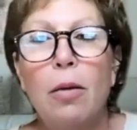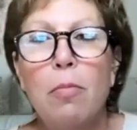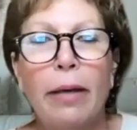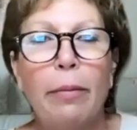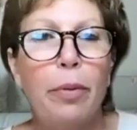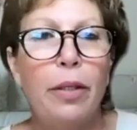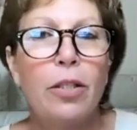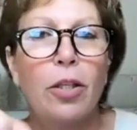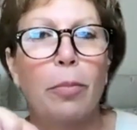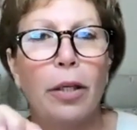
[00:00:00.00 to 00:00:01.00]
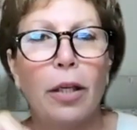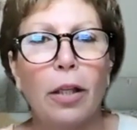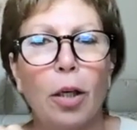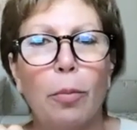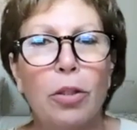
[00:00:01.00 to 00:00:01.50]
might be something a
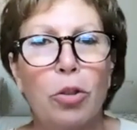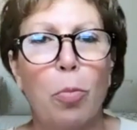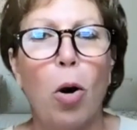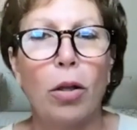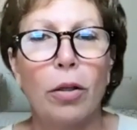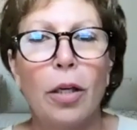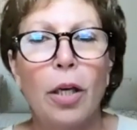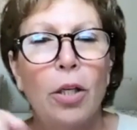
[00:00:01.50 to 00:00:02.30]
little bit smaller.